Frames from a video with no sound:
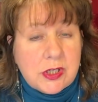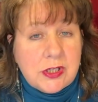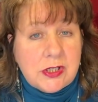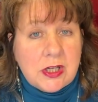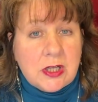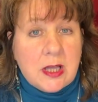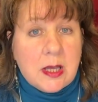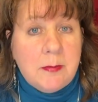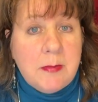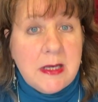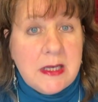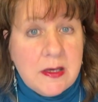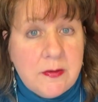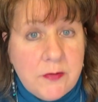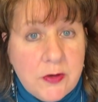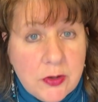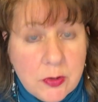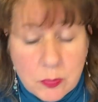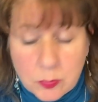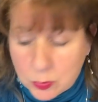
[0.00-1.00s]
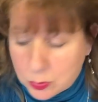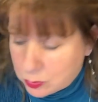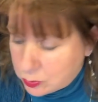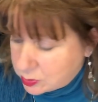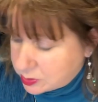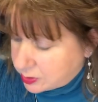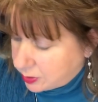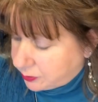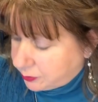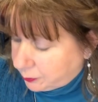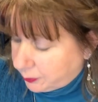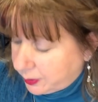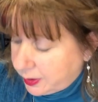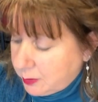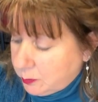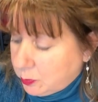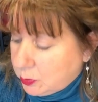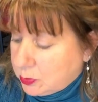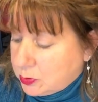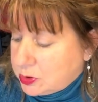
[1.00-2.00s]
So let me give you the rules. The three
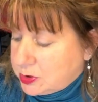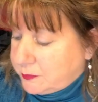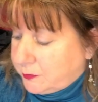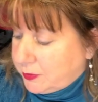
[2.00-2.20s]
rules